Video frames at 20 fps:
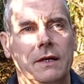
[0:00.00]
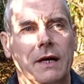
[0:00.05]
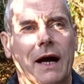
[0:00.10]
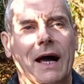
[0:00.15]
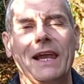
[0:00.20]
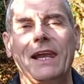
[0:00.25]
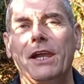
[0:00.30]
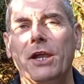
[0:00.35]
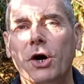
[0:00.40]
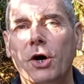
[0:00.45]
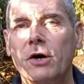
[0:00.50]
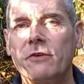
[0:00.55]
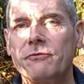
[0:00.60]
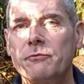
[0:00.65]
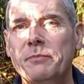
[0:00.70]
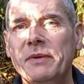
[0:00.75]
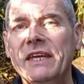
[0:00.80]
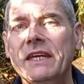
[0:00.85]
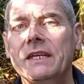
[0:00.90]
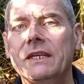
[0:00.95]
I
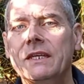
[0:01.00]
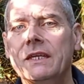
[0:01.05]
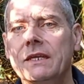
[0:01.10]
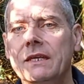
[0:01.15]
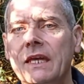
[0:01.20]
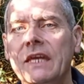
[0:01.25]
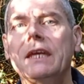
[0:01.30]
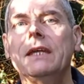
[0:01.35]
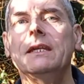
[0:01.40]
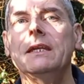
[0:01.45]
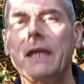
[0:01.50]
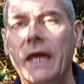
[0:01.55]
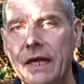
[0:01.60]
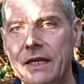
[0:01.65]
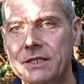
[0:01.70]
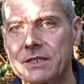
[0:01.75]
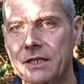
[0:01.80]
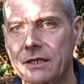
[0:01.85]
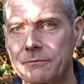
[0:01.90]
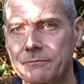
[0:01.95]
love being in
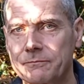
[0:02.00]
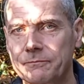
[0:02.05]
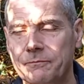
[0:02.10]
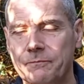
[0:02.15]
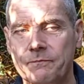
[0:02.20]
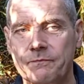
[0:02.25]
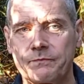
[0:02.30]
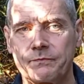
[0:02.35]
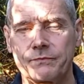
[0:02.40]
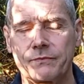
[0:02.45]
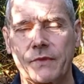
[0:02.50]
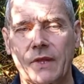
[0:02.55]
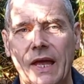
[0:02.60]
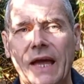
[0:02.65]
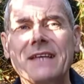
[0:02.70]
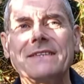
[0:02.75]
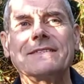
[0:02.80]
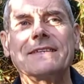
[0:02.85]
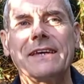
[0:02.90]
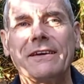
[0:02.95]
nature,
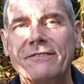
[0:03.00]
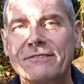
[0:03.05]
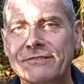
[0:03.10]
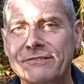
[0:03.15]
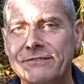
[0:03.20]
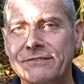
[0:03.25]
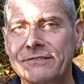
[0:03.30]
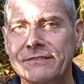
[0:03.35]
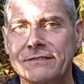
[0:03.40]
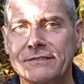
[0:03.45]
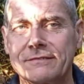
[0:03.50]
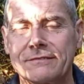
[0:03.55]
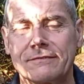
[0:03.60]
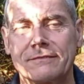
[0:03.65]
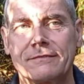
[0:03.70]
as if